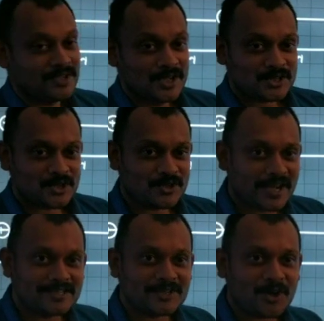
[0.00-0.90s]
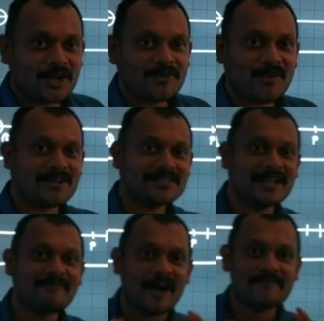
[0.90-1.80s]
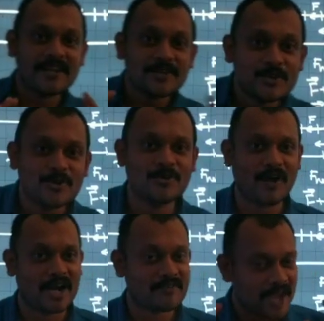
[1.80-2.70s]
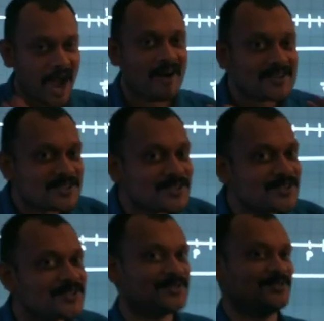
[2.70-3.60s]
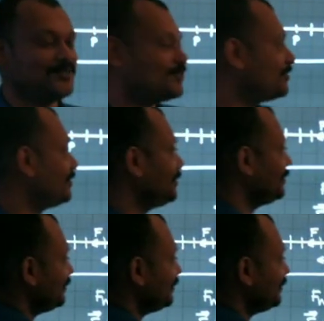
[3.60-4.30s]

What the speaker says: So to get the total work done, then what we do, what we have to do,